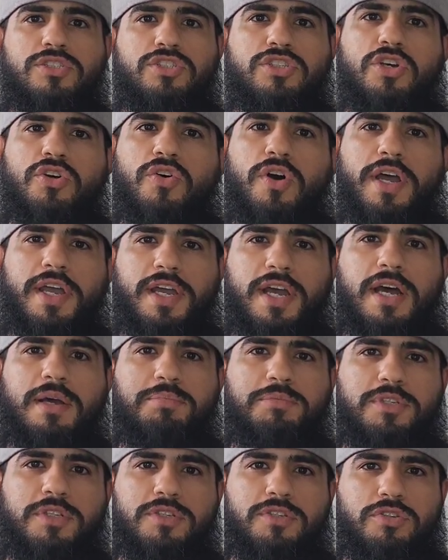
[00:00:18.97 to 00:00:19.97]
So I
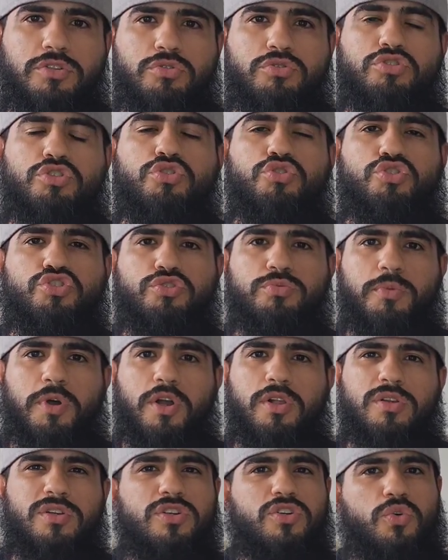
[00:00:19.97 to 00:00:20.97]
opted to do two
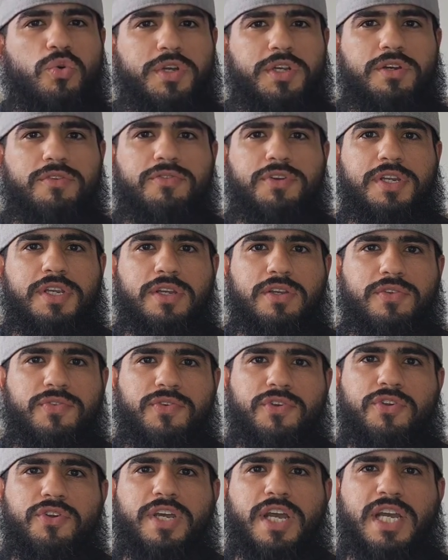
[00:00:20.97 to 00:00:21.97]
smaller, quicker videos
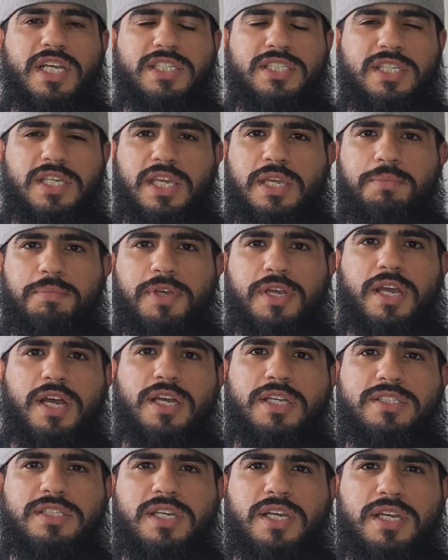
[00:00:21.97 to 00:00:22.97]
for you guys to keep the
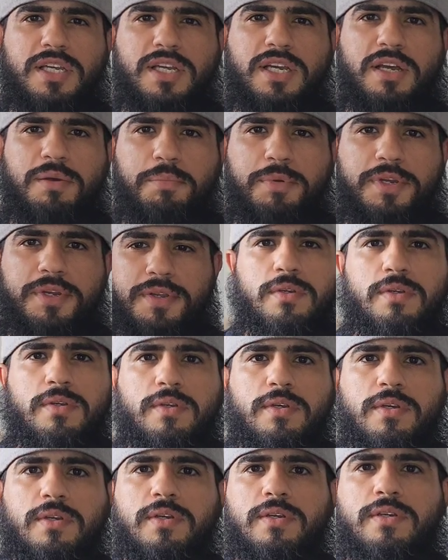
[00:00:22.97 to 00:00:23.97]
content coming.
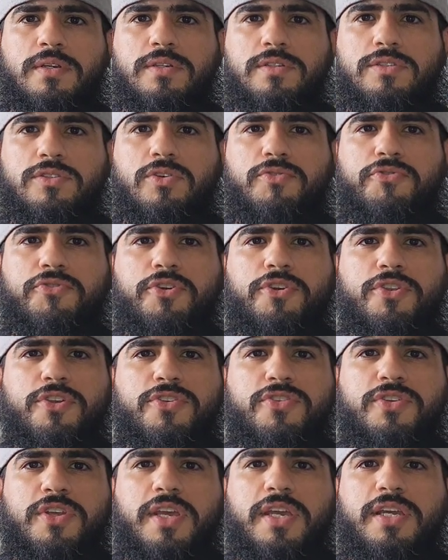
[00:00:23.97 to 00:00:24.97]
So for
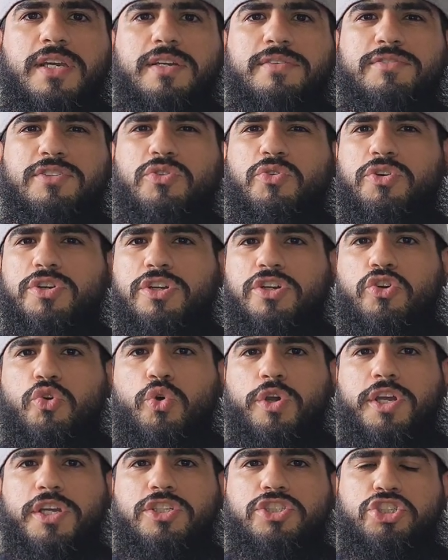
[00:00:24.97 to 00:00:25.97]
the sake of doing a
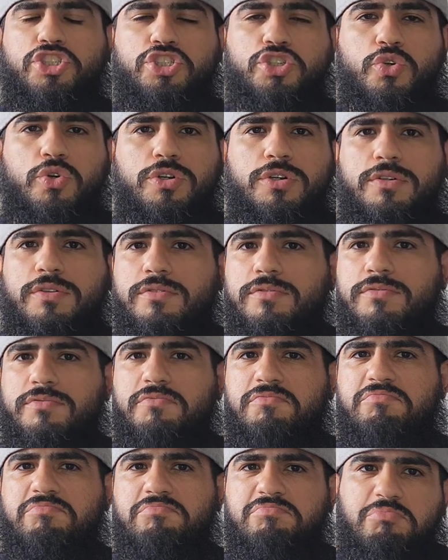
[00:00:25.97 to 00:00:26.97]
quick, short,
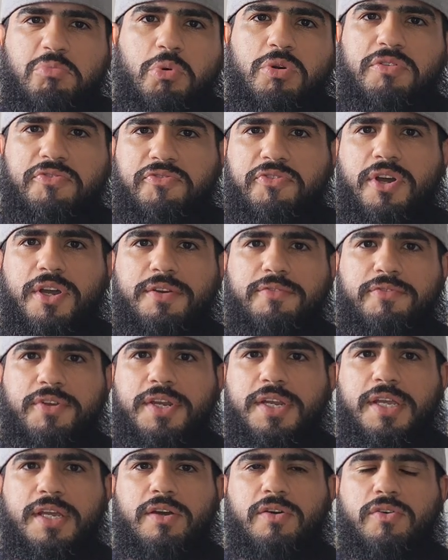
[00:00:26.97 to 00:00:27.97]
more fun
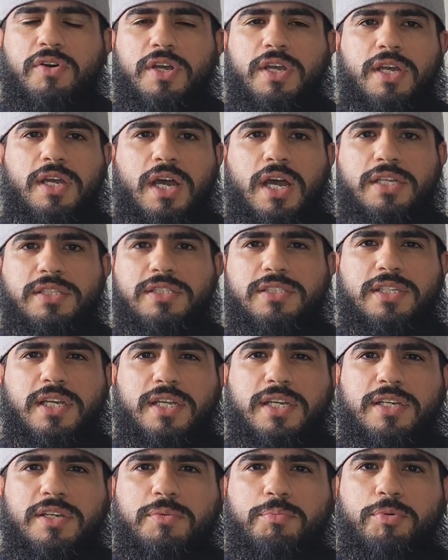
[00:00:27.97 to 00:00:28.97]
video, I
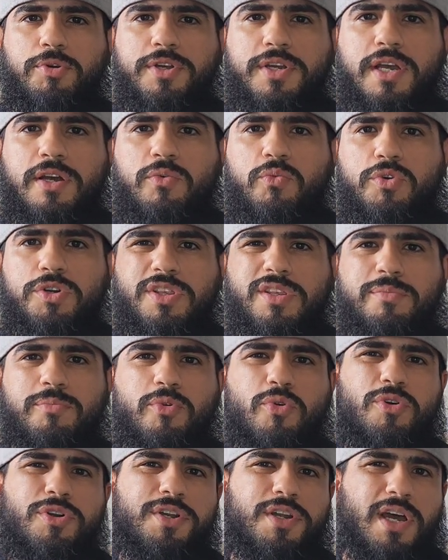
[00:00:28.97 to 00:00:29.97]
decided to bring out one of the
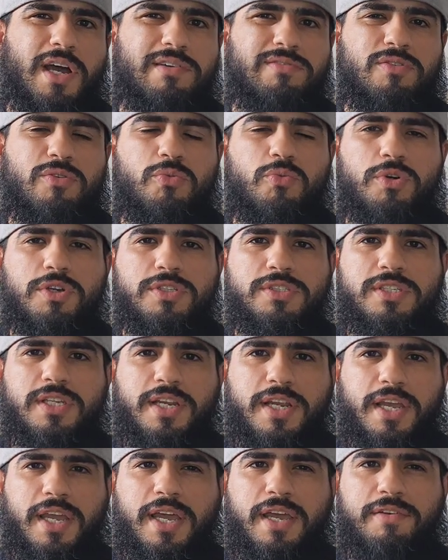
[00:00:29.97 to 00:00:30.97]
more novel ones
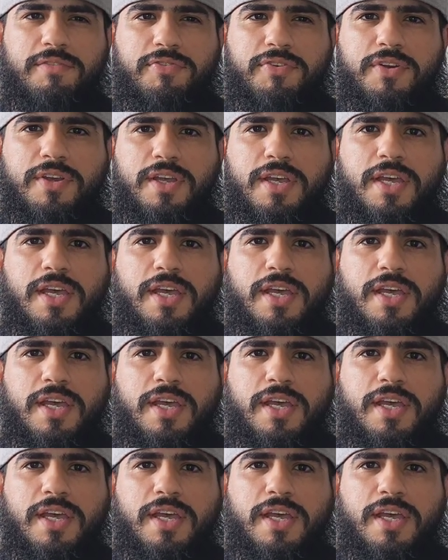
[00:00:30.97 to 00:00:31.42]
that I have,